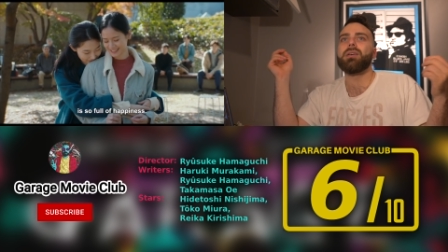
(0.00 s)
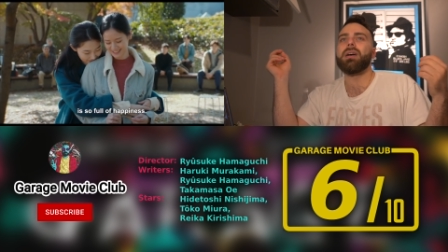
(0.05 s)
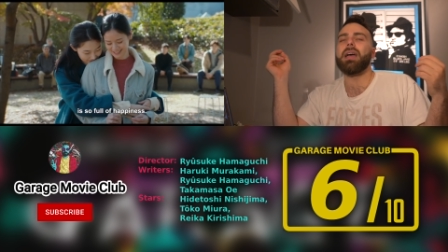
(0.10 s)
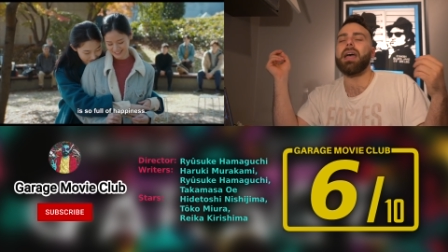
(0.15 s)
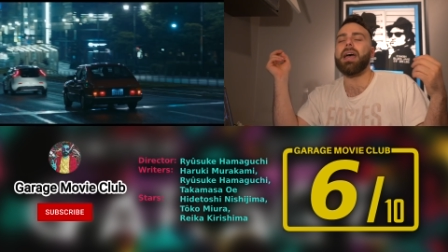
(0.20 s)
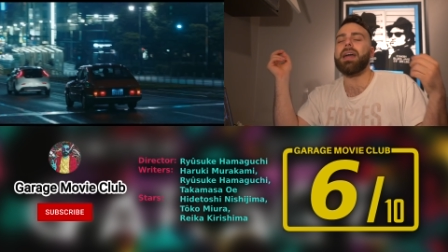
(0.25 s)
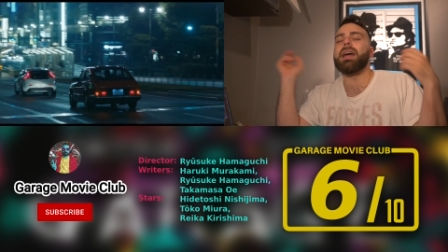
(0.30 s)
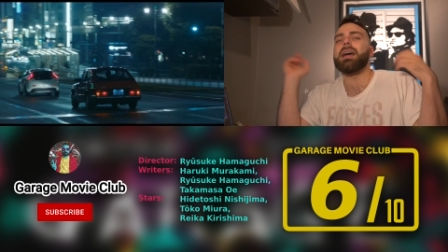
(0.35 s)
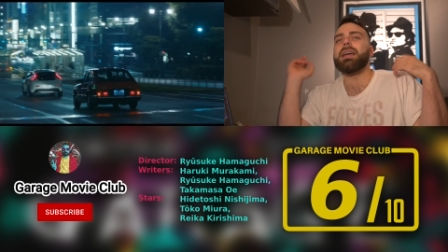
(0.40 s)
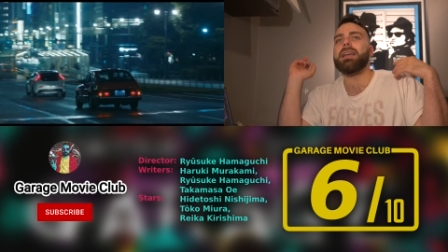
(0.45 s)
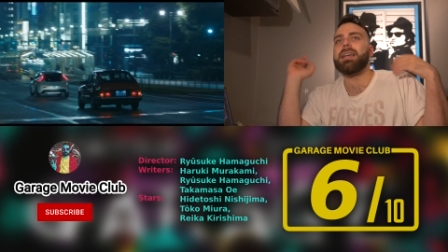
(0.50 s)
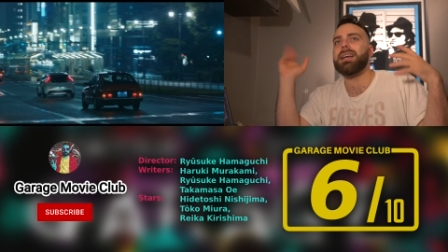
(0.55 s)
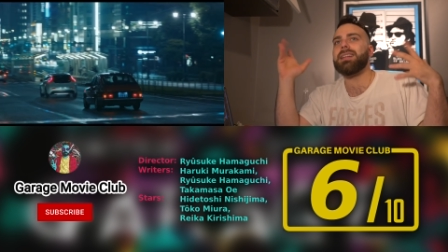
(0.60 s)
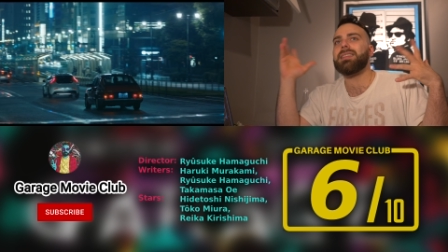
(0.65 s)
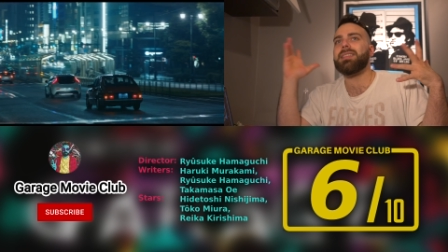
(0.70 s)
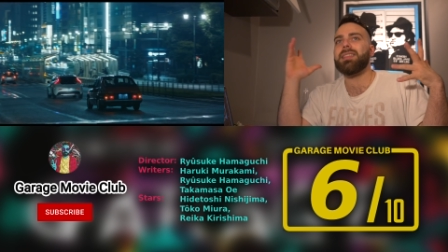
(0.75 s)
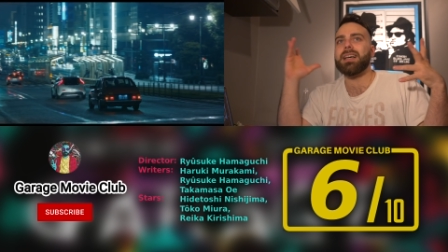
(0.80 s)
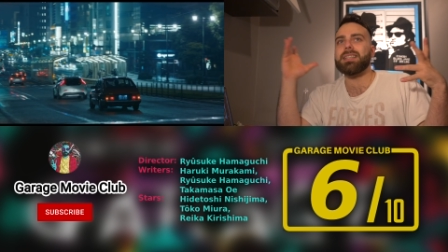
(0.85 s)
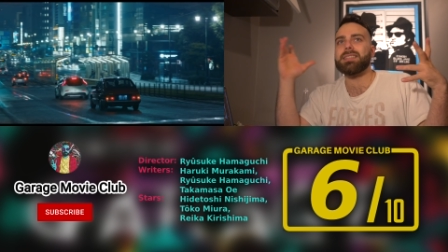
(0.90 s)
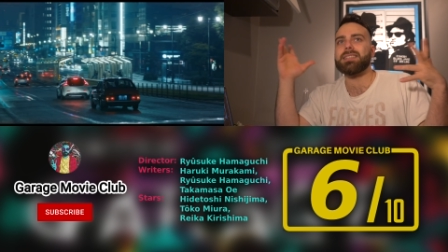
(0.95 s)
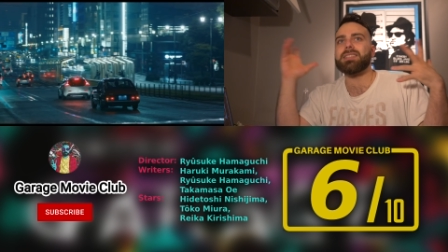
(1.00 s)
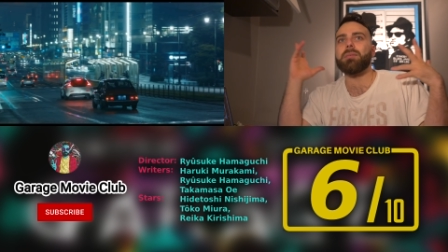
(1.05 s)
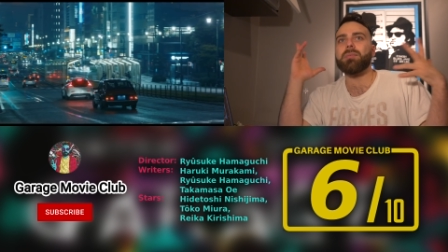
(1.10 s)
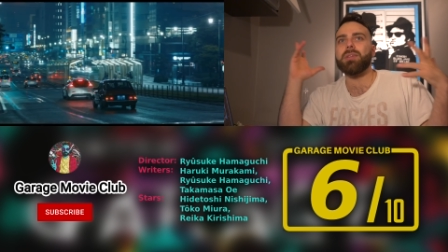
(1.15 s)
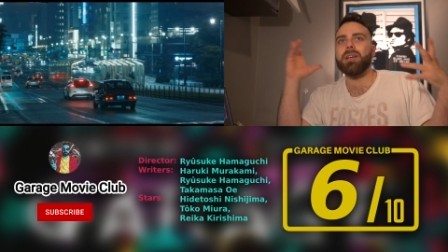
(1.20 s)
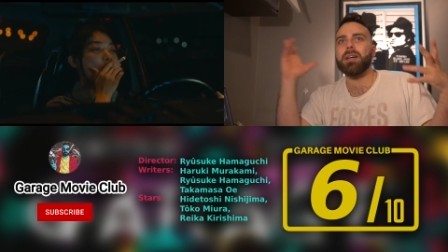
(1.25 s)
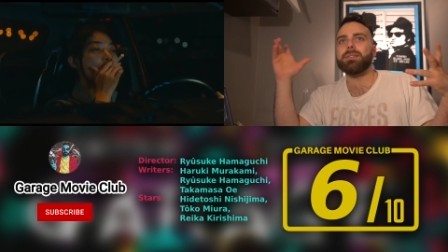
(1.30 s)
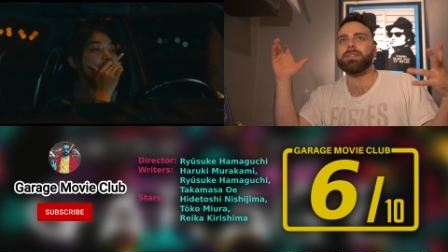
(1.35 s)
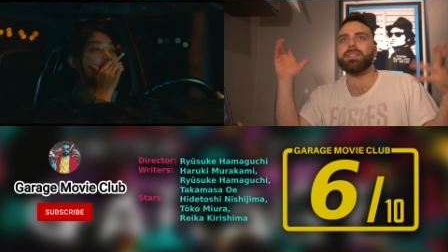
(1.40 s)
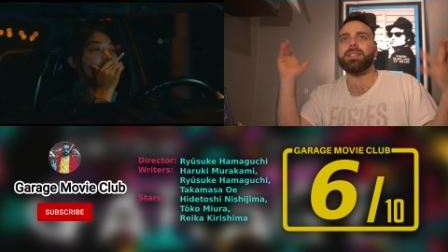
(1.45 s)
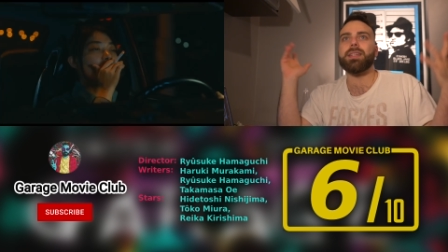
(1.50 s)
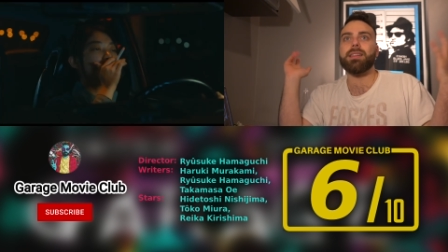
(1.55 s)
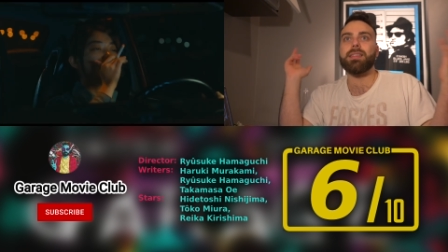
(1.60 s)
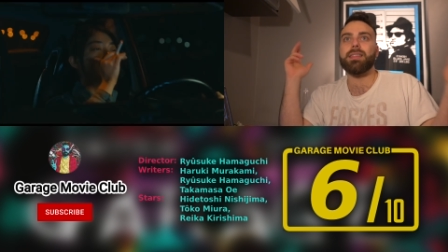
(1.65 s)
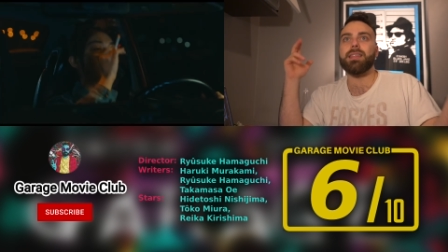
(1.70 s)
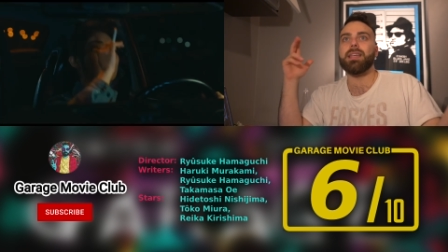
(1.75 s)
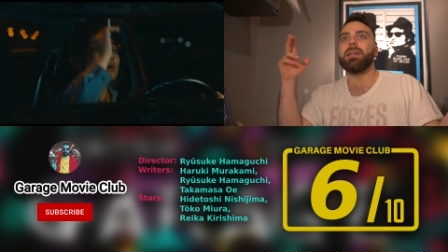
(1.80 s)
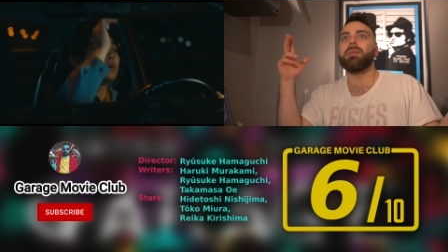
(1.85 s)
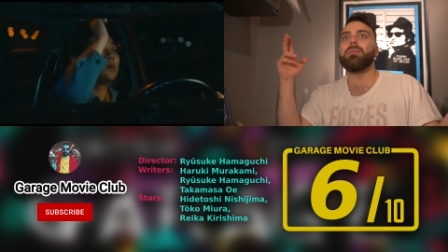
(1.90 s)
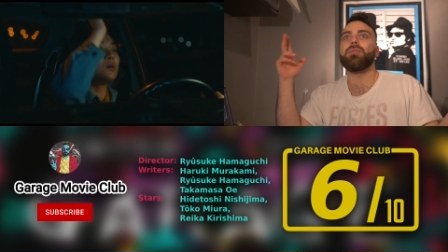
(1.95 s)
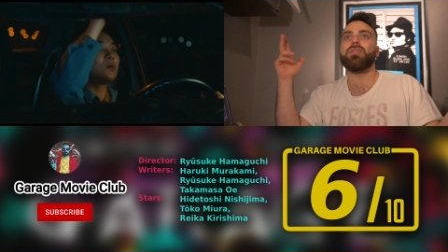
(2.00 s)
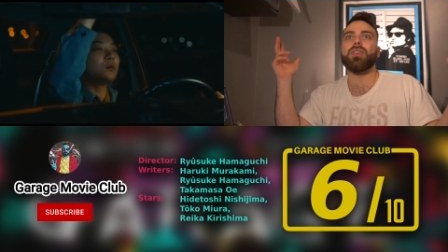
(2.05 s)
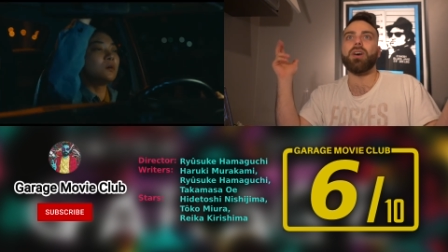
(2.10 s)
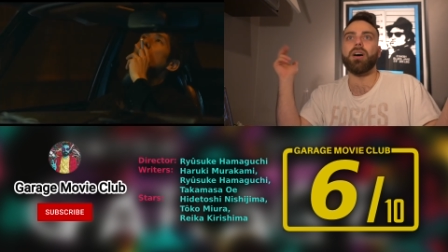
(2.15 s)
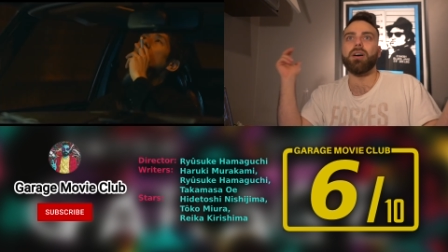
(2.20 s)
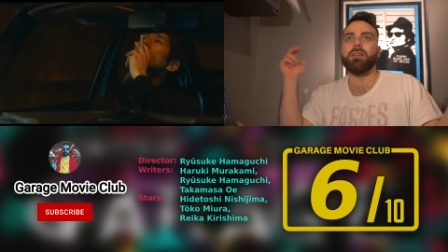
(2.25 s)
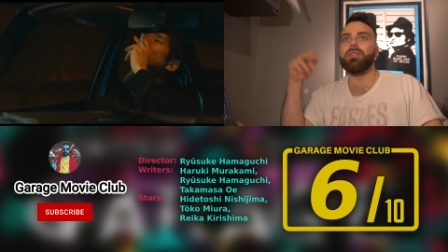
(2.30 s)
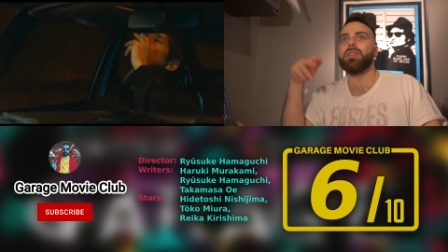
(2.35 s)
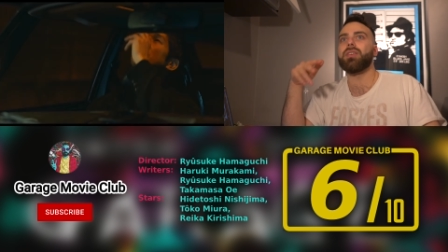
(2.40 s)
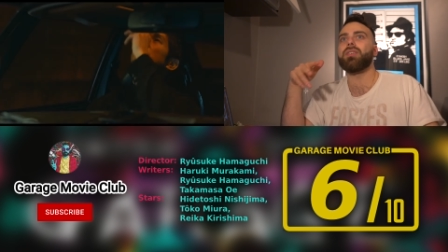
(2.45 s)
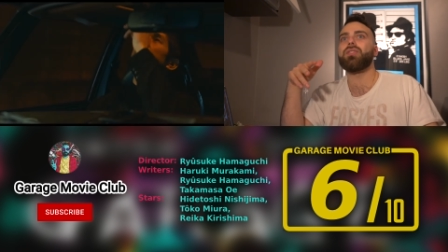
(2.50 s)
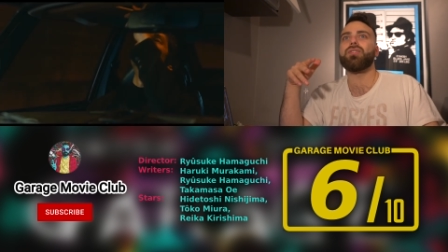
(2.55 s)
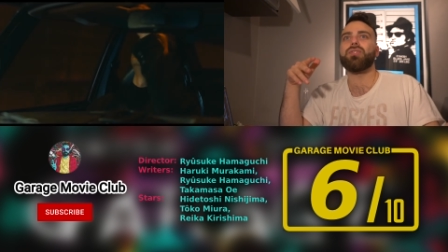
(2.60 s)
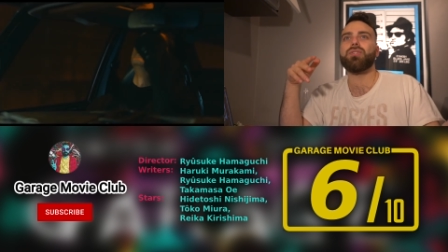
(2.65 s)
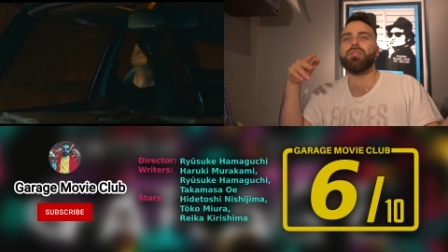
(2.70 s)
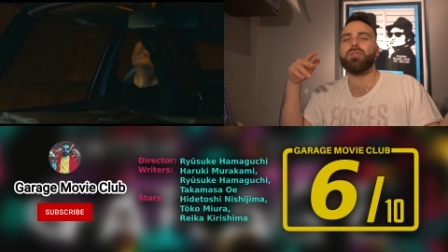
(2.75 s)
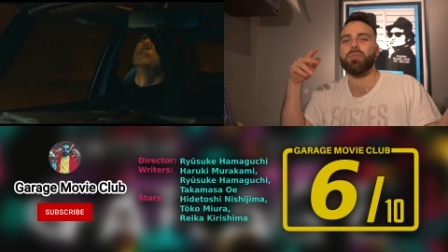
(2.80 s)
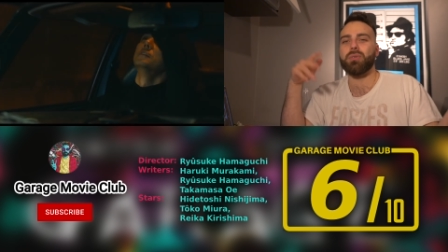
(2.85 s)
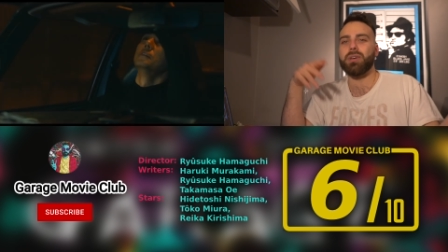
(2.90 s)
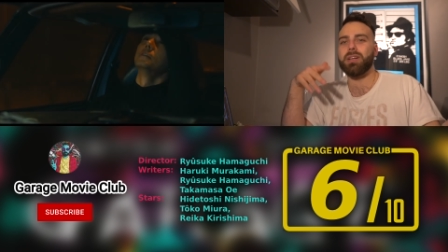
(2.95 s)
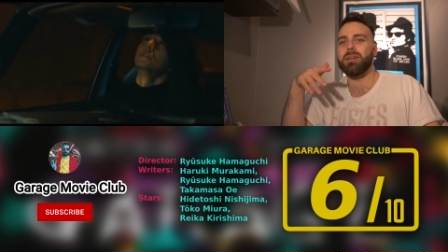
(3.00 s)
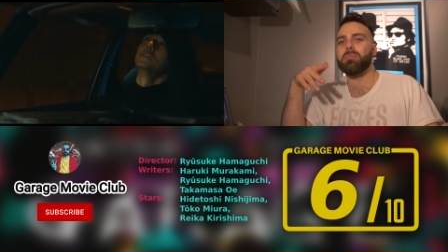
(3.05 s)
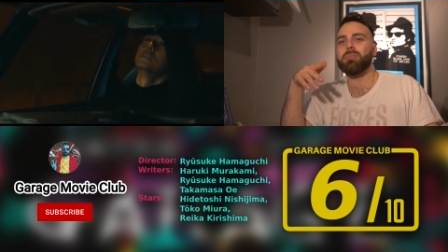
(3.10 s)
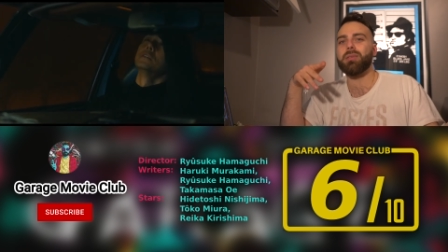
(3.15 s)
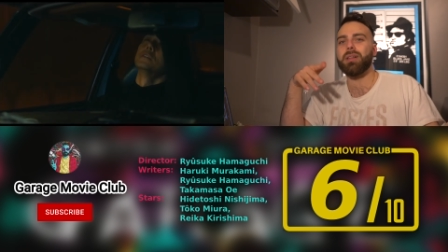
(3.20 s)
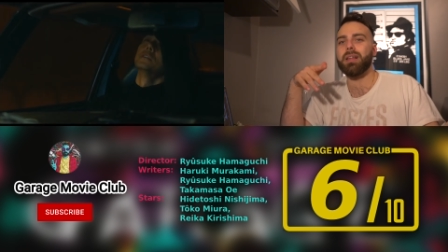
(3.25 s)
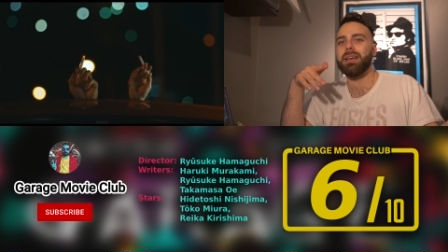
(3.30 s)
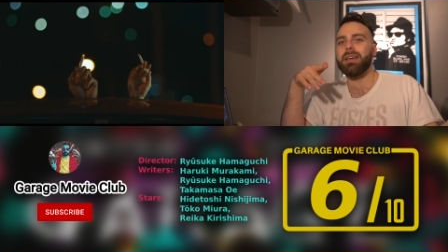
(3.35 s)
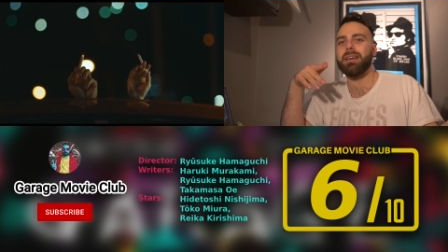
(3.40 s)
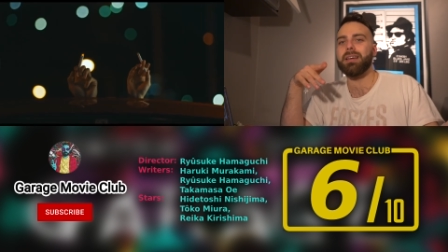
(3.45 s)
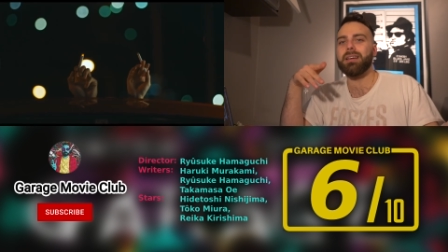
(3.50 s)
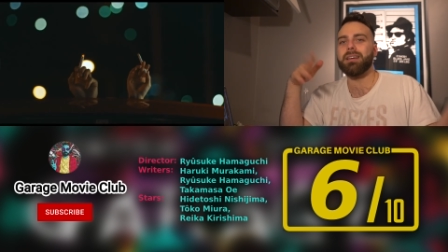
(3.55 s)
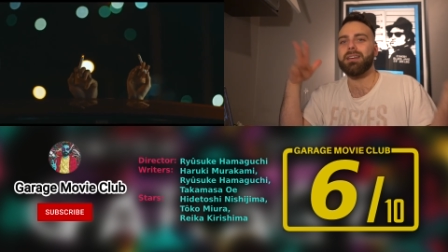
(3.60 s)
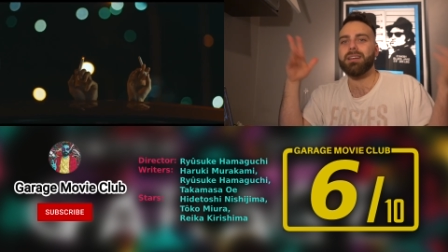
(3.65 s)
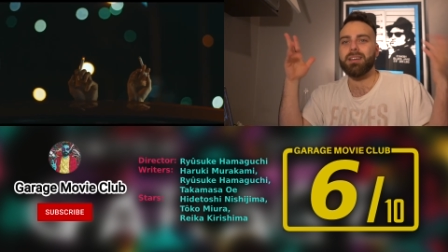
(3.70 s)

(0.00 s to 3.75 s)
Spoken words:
And I get that sometimes the themes of this screenplay